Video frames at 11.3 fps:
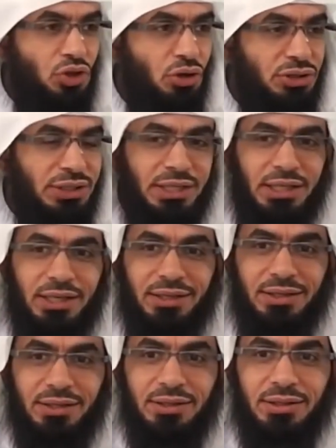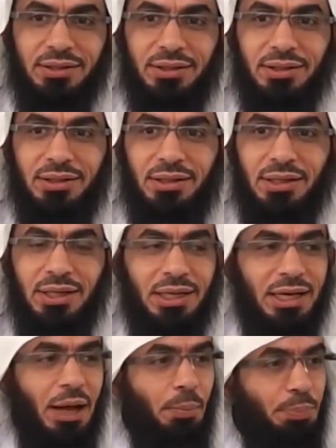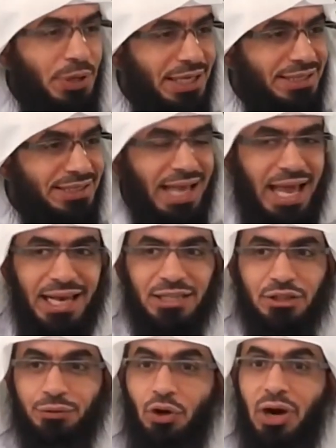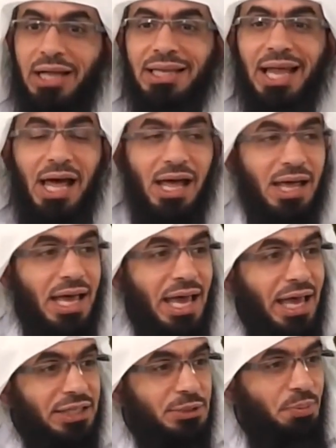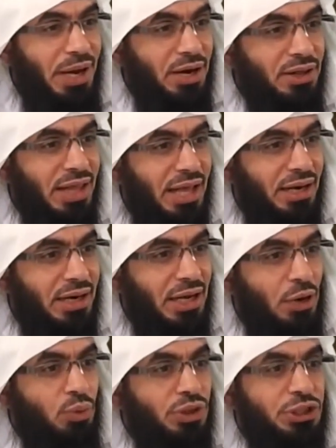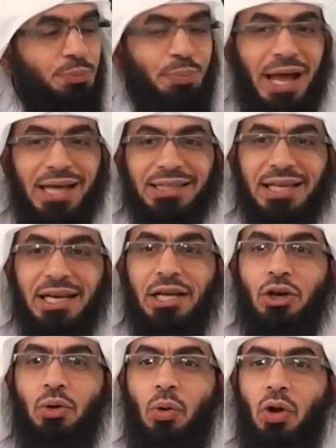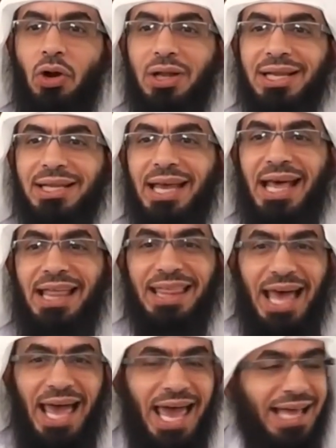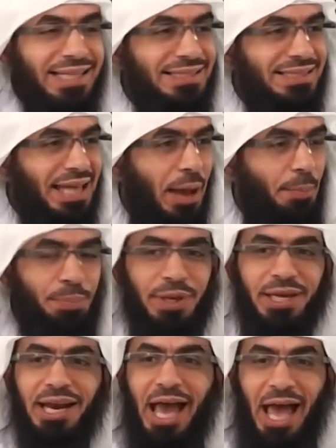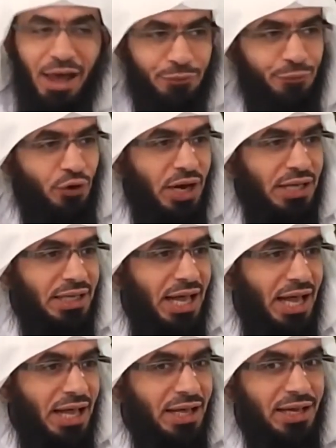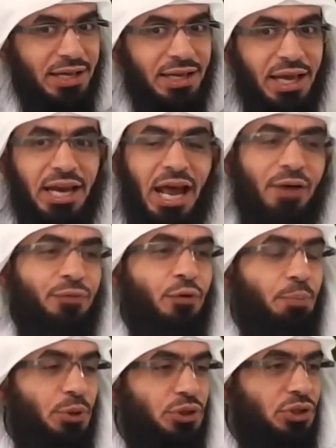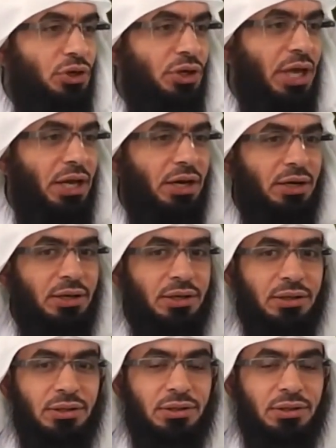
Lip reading: Don't send it. Complete silence for Allah is better than responding and quarreling that ends up being half for Allah and half for personal gain.